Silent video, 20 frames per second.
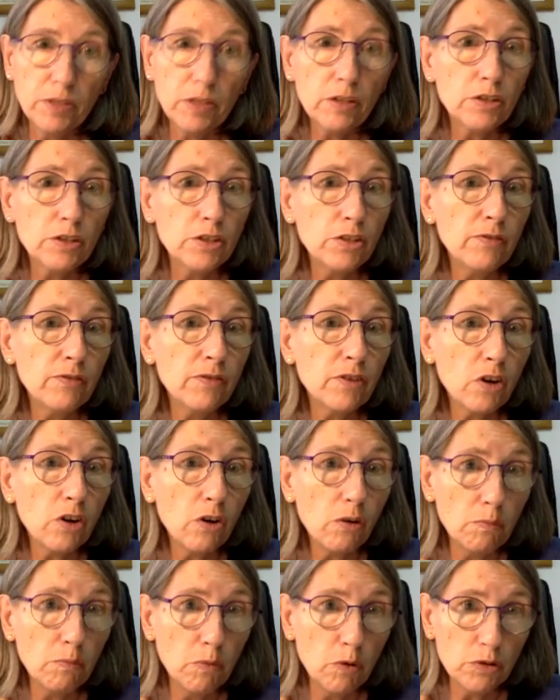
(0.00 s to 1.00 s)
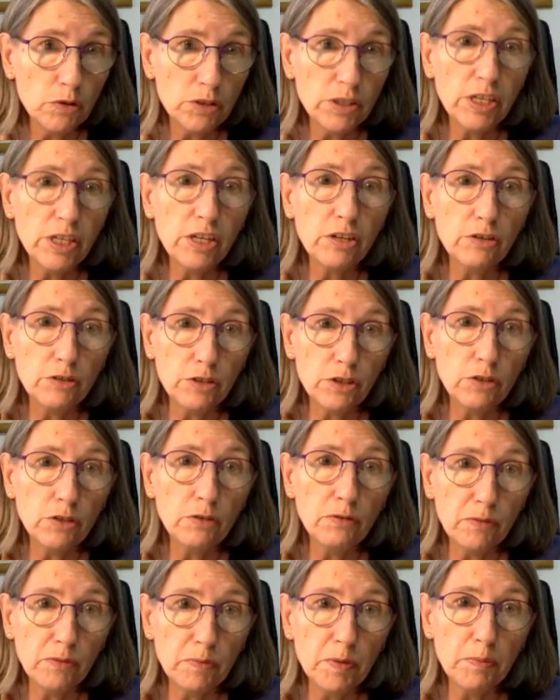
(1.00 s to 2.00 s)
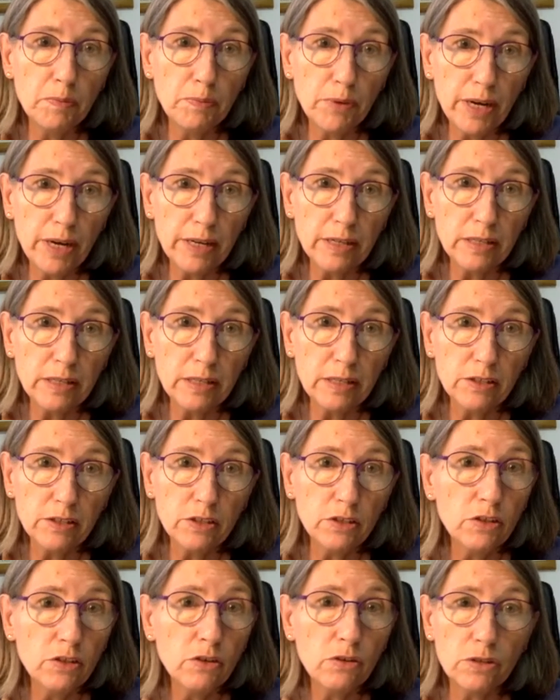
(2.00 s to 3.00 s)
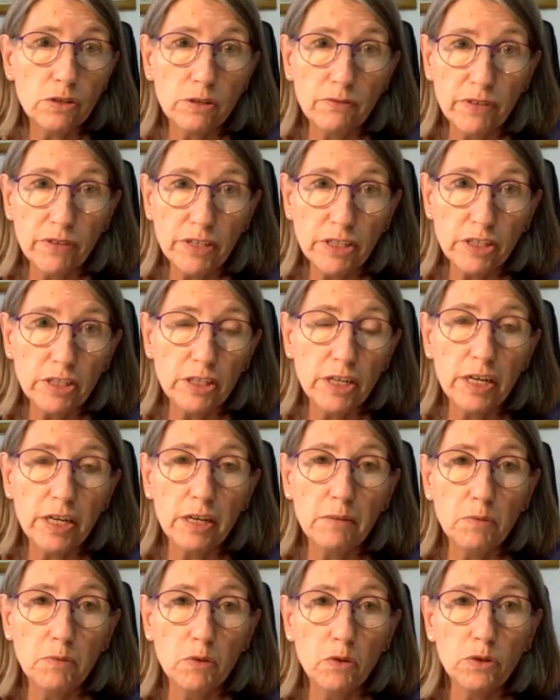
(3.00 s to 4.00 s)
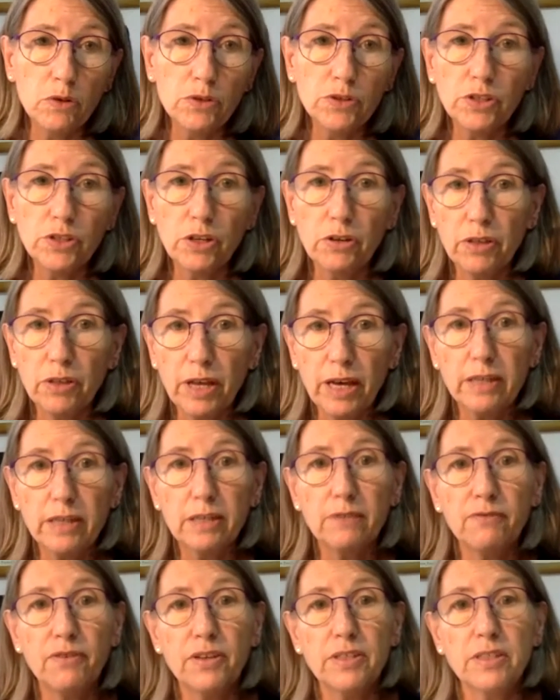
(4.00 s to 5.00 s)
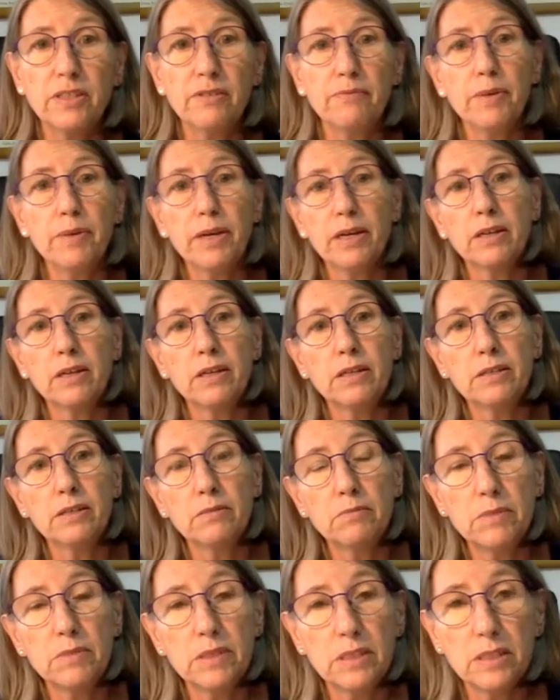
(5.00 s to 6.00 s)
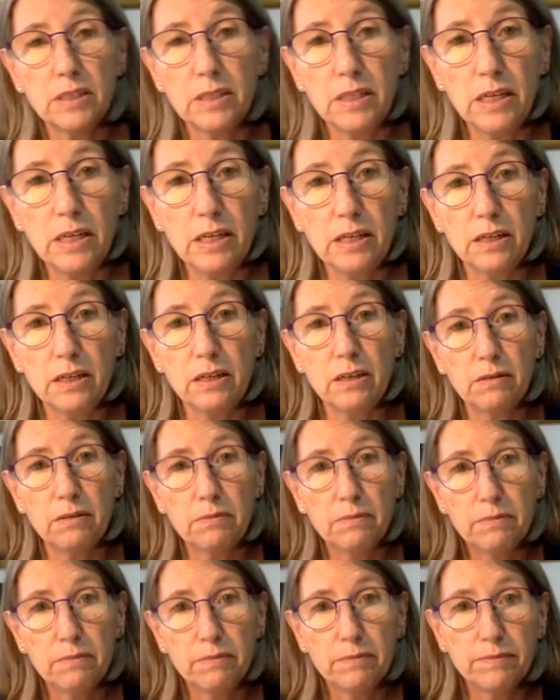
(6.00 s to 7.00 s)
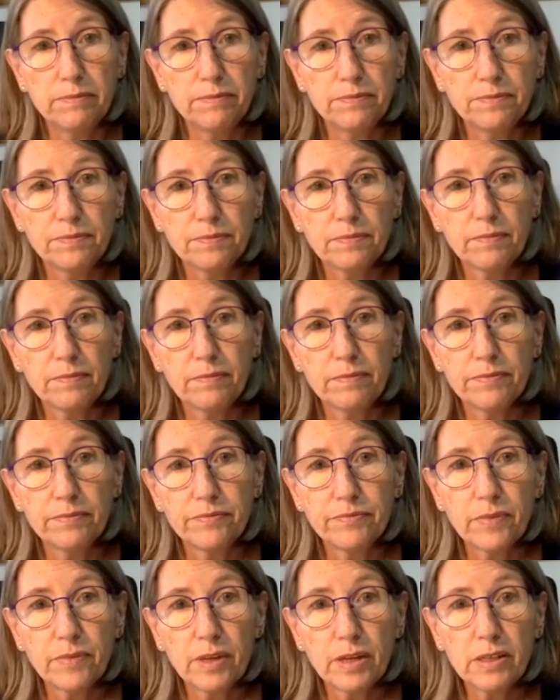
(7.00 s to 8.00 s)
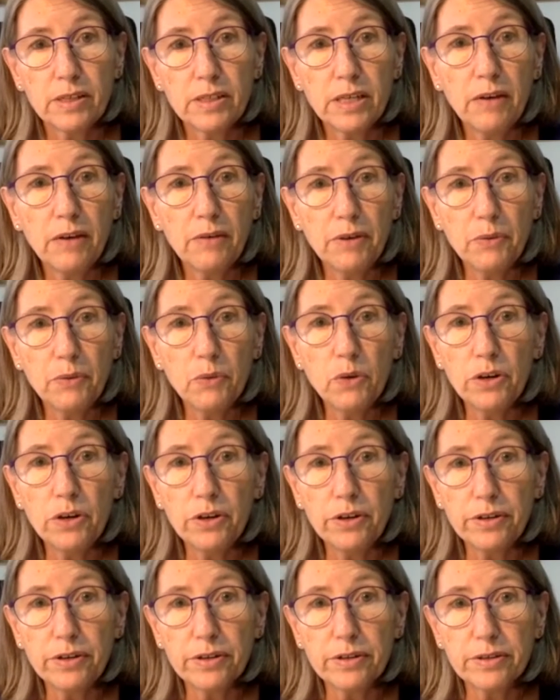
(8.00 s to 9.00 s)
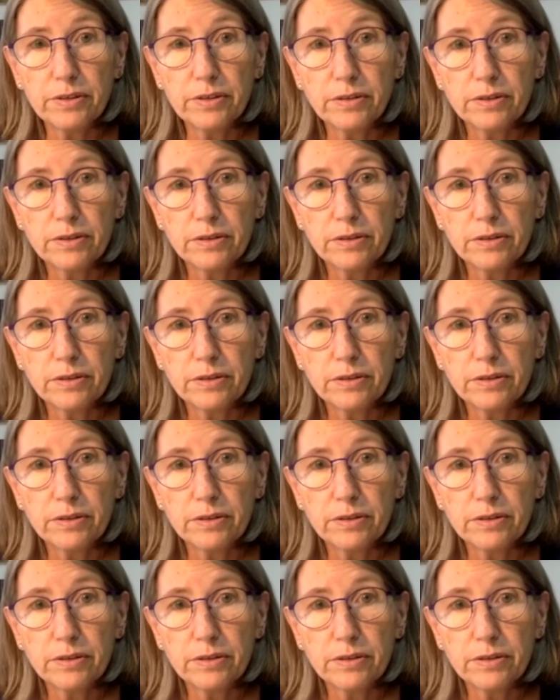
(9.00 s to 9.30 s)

Because you've got more CO2 from your practice. You're not deficient anymore, so that defensive mechanism isn't needed. That's how it works.